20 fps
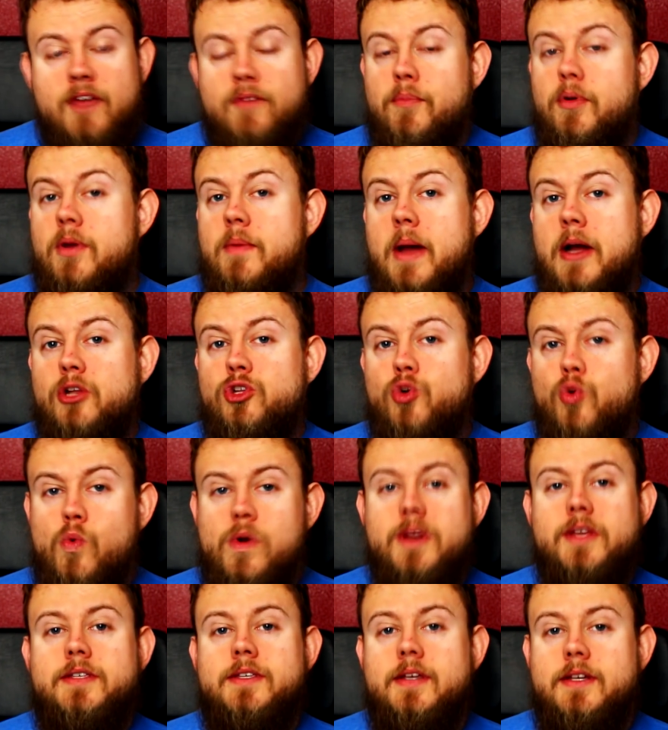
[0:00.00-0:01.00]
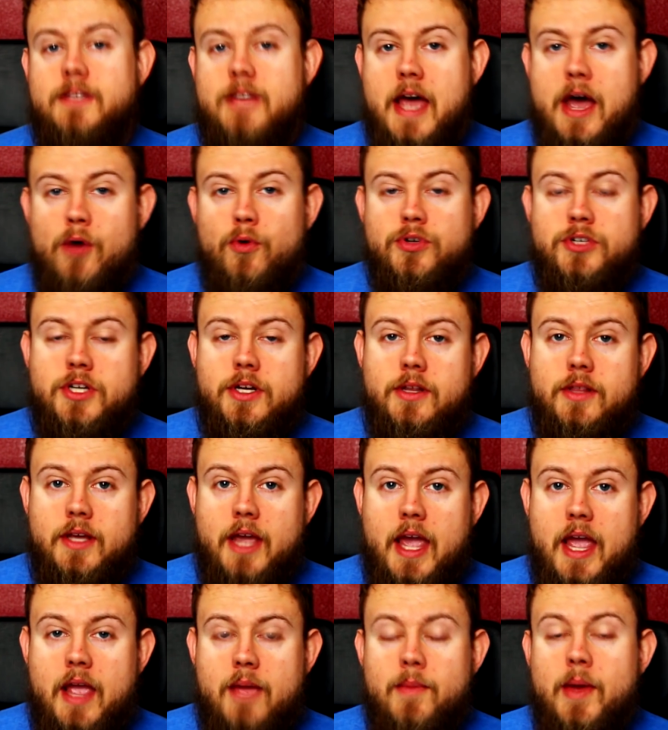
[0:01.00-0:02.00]
I've put about 26 hours into the
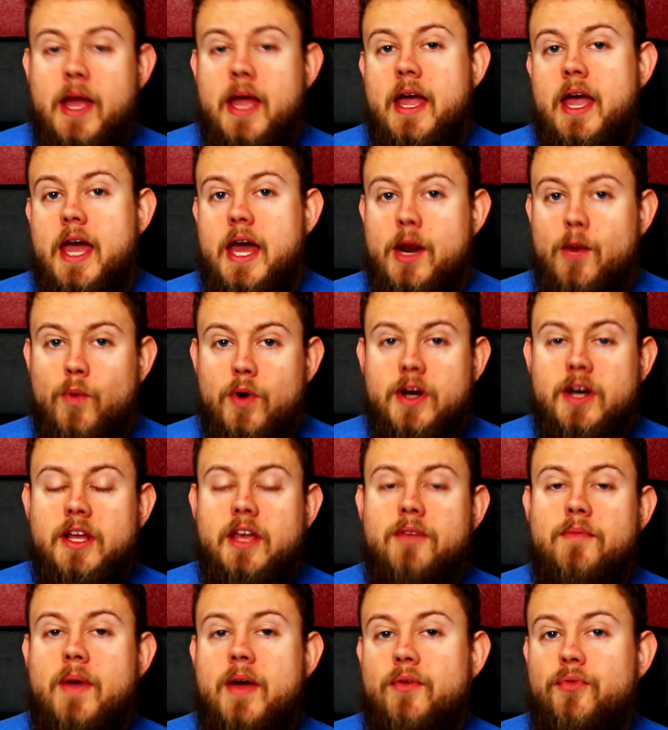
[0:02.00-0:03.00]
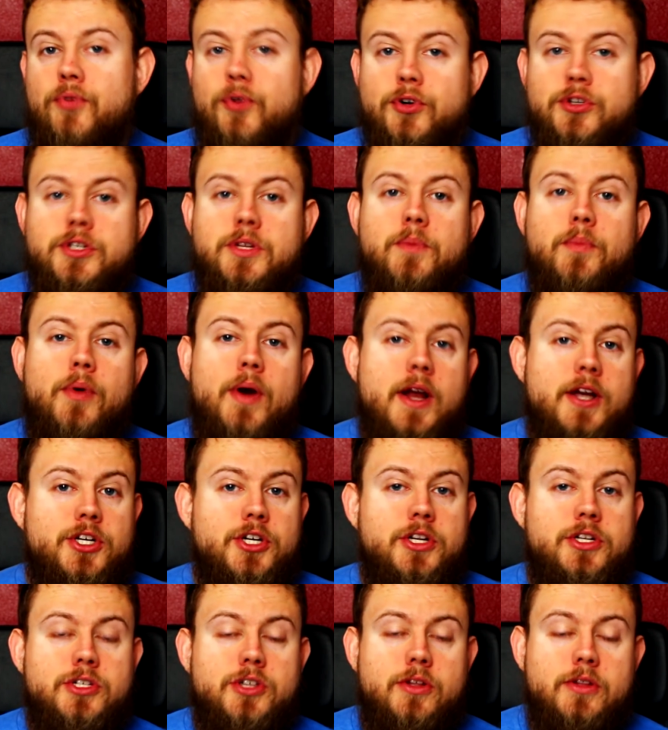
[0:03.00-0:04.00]
game, and I wanted to give my first
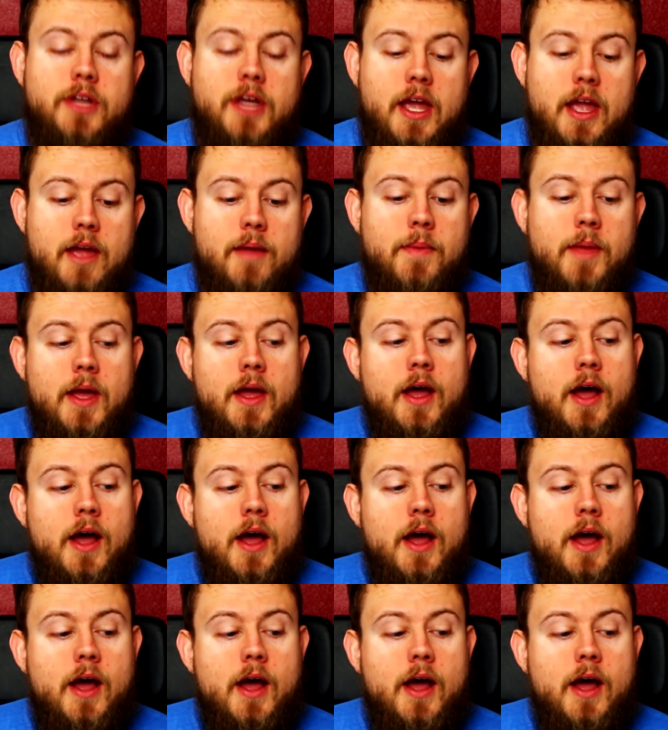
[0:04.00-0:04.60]
impressions on the game.